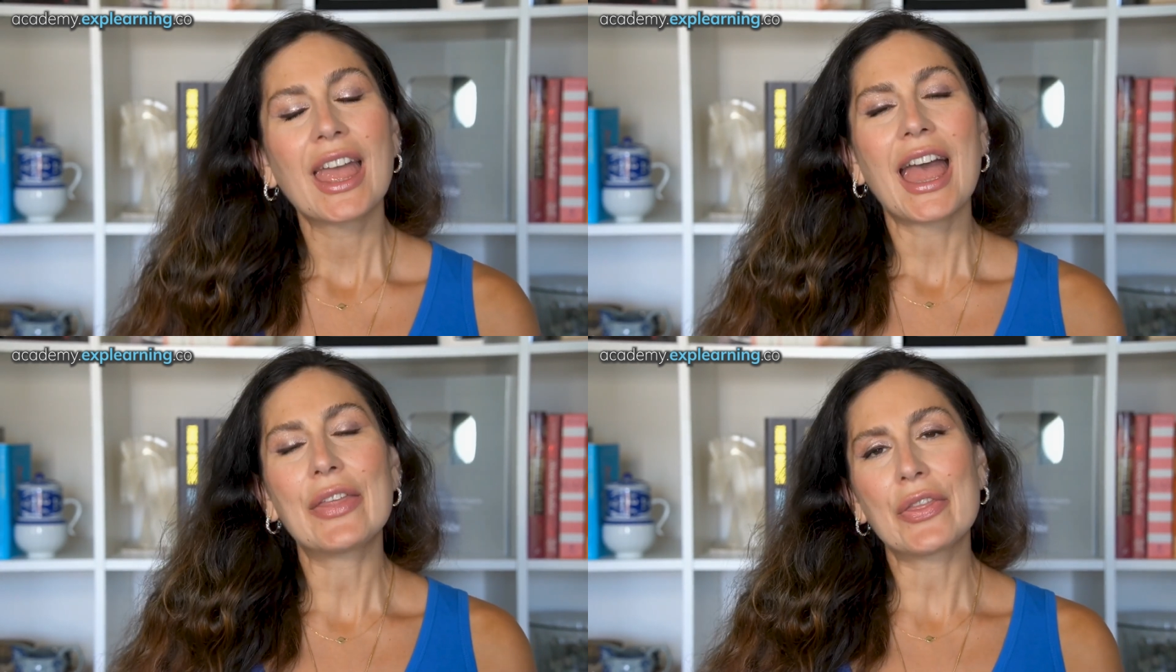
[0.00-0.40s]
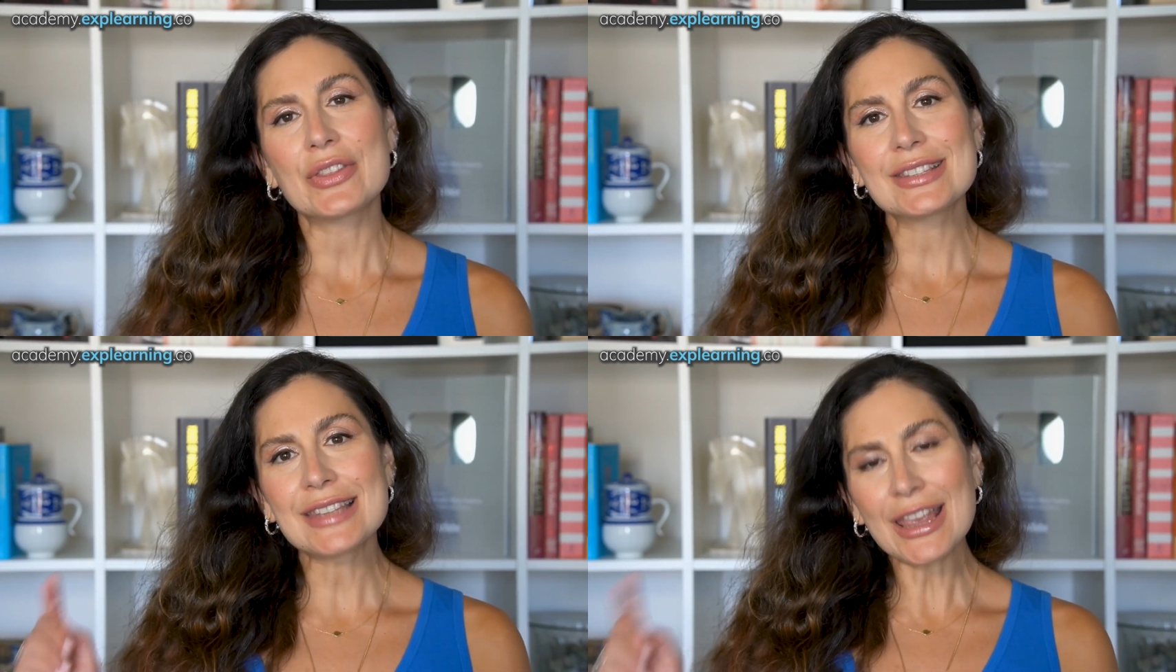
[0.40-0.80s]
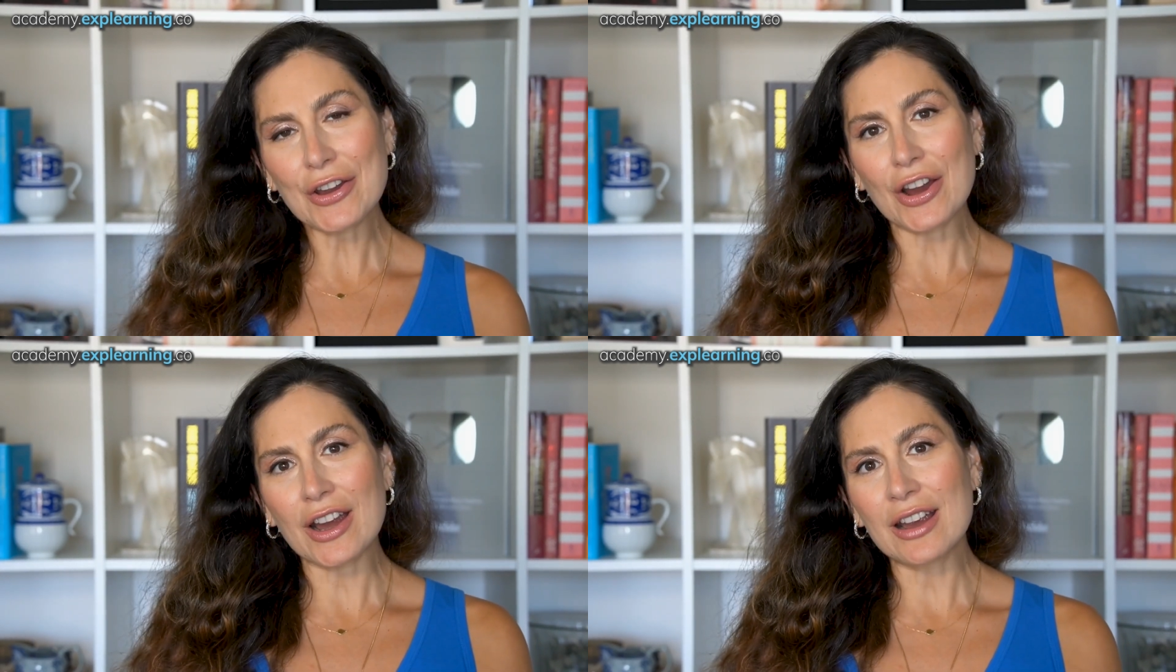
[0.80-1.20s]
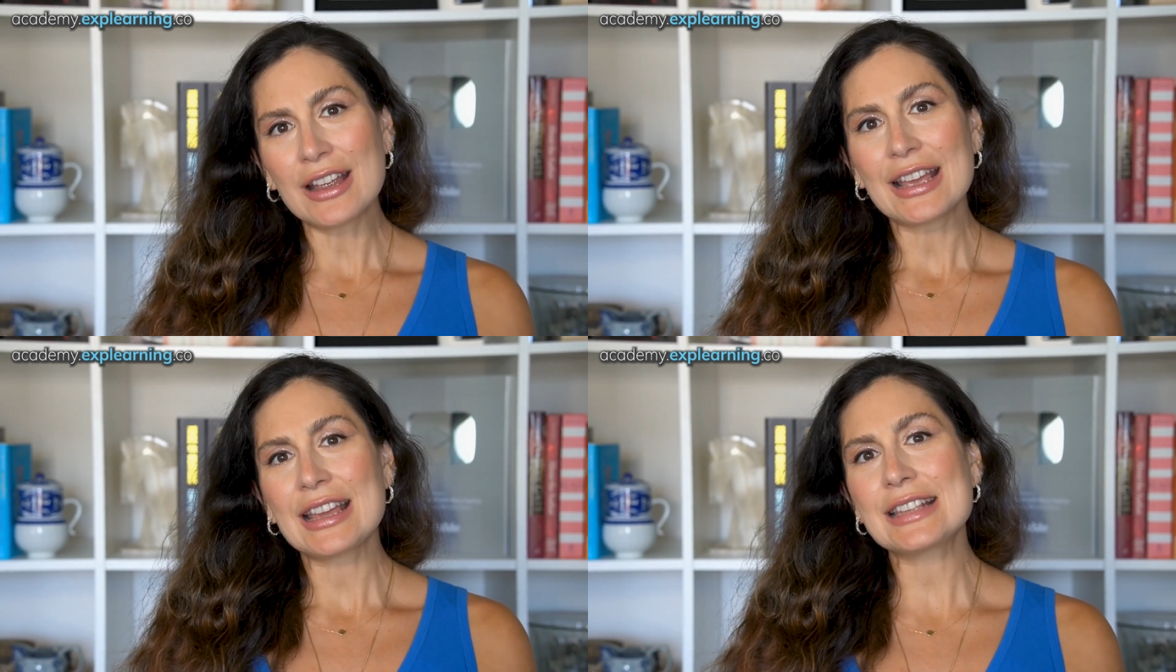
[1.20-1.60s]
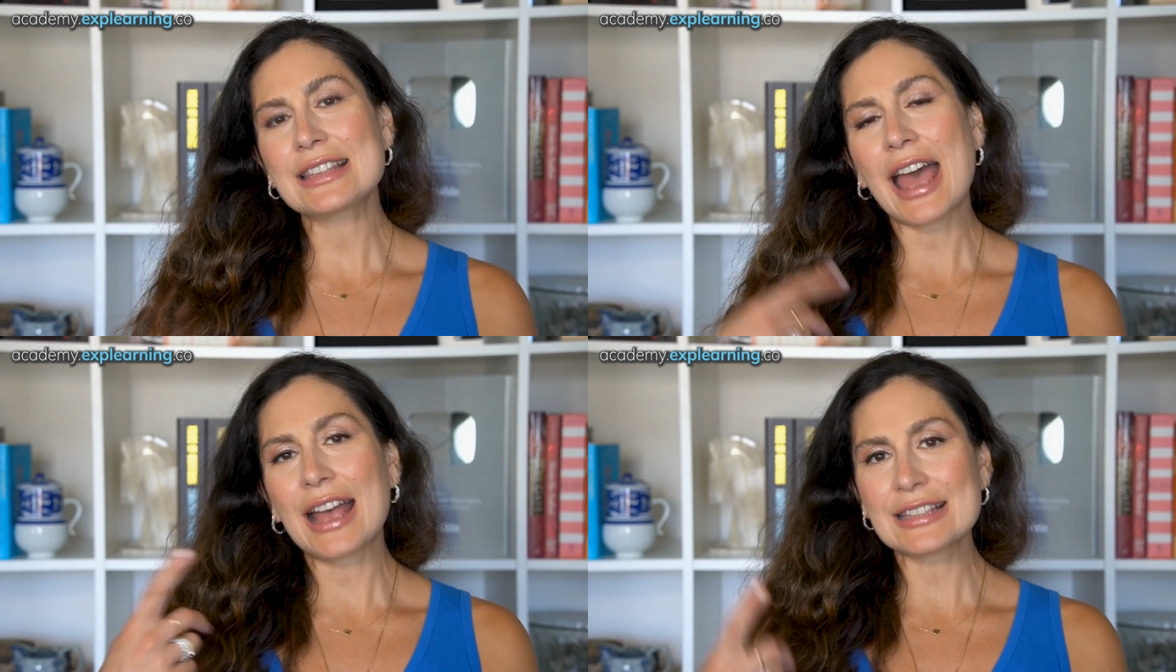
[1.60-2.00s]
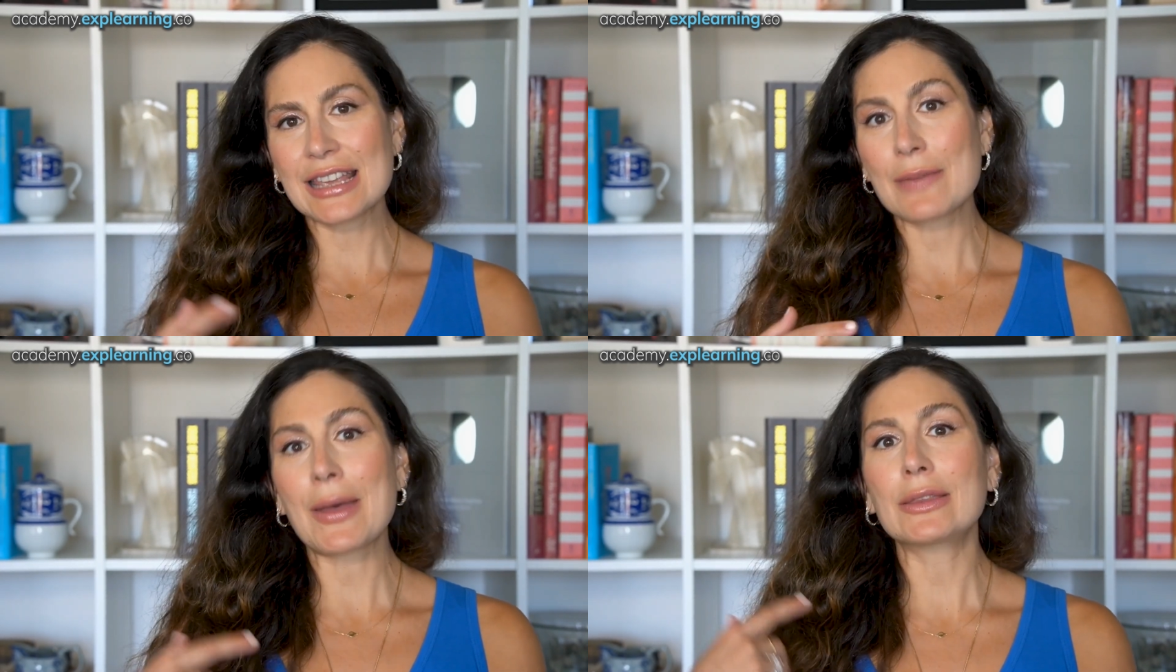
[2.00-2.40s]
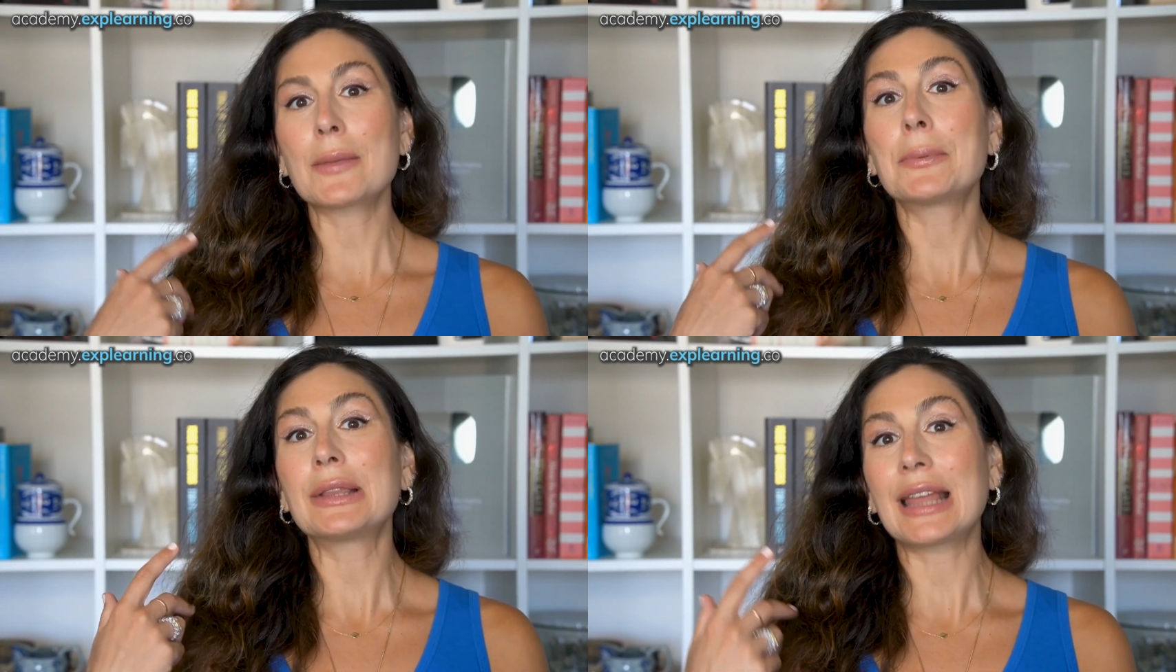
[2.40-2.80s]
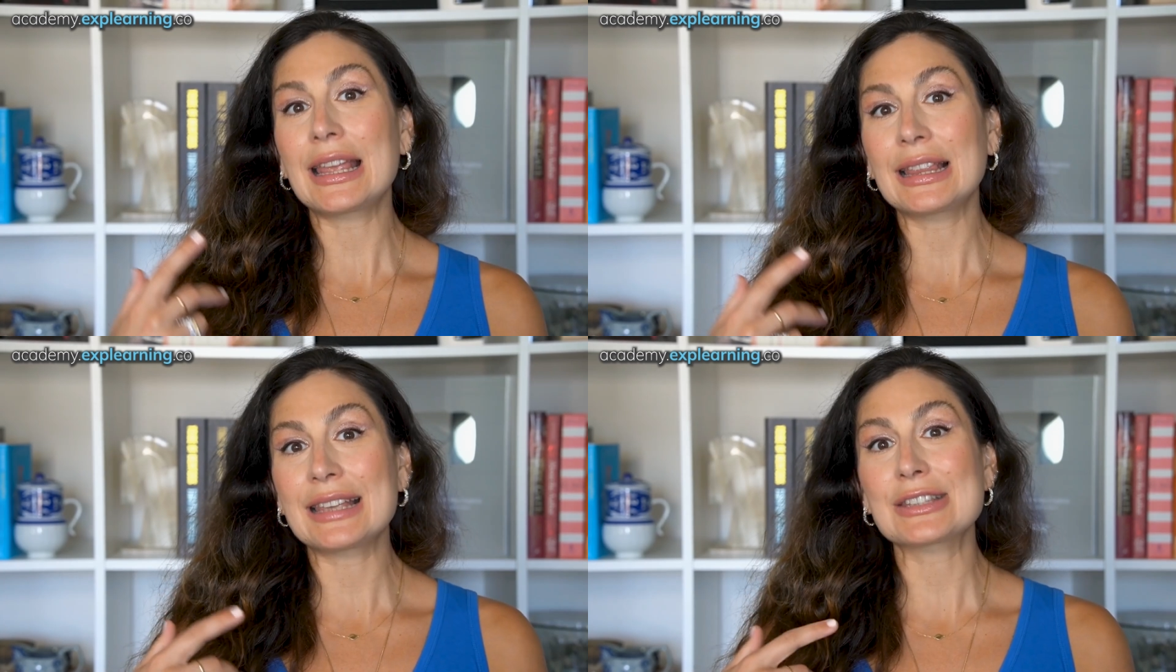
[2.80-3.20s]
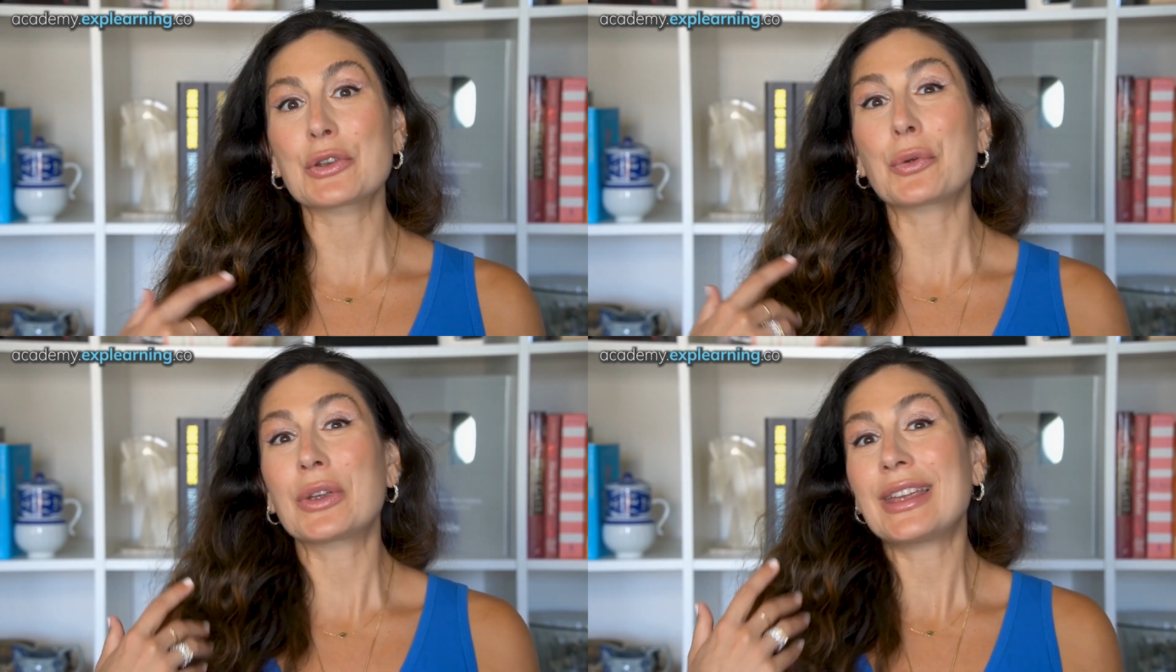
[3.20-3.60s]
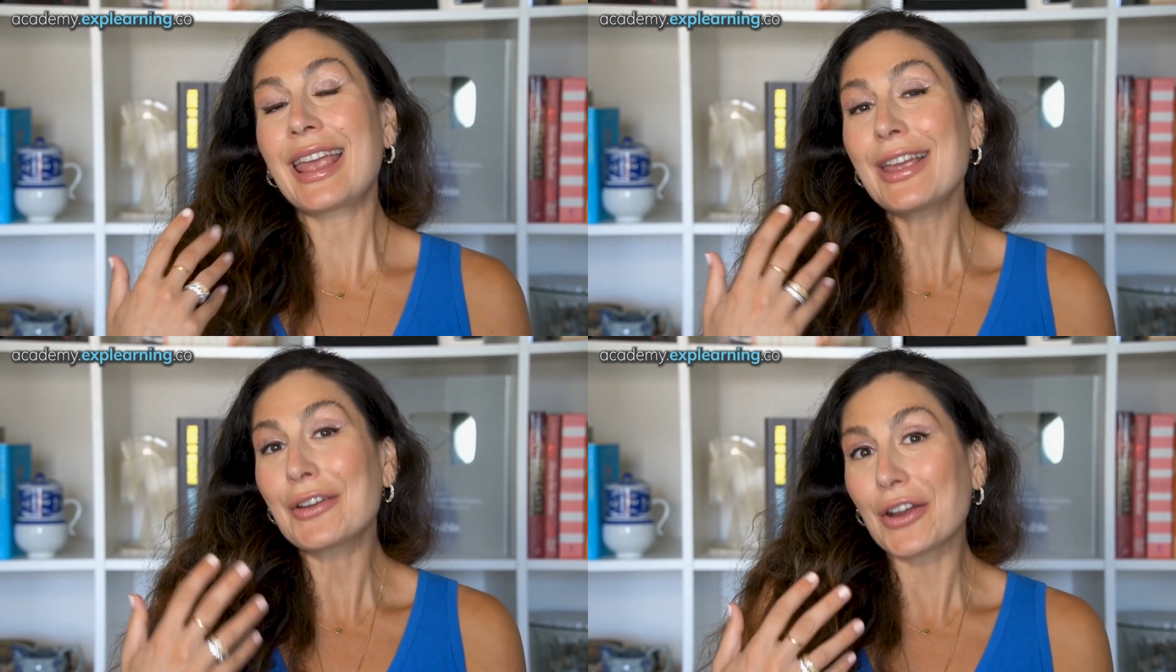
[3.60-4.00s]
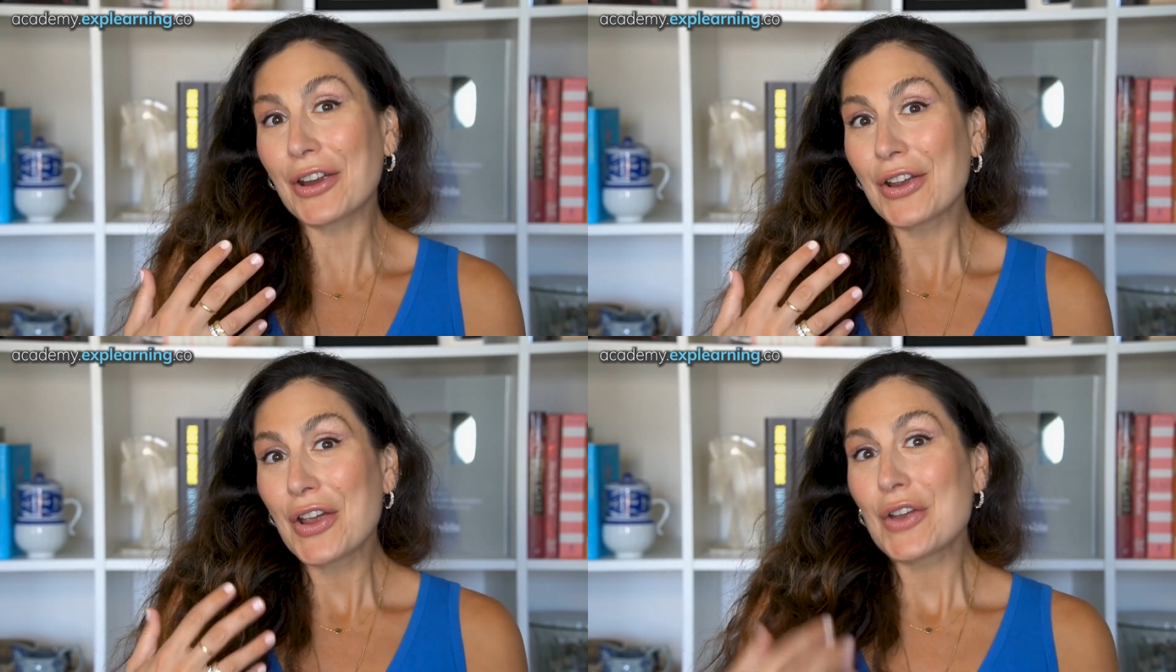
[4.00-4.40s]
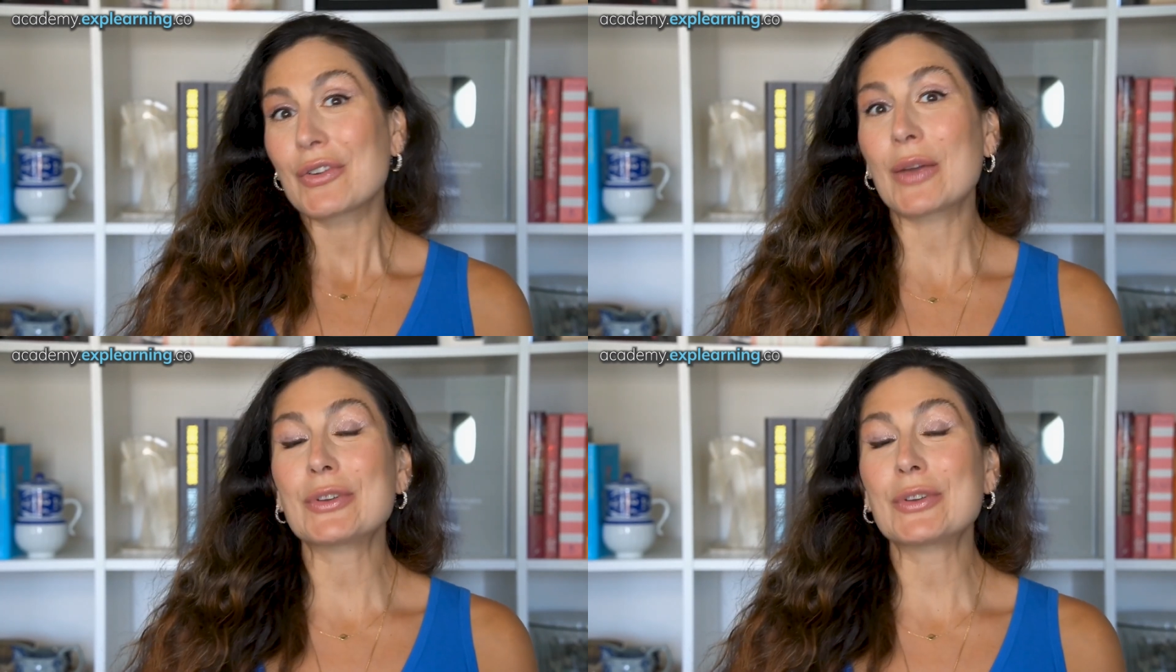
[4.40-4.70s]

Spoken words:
And then the sinker is asking about the playlist creator, right?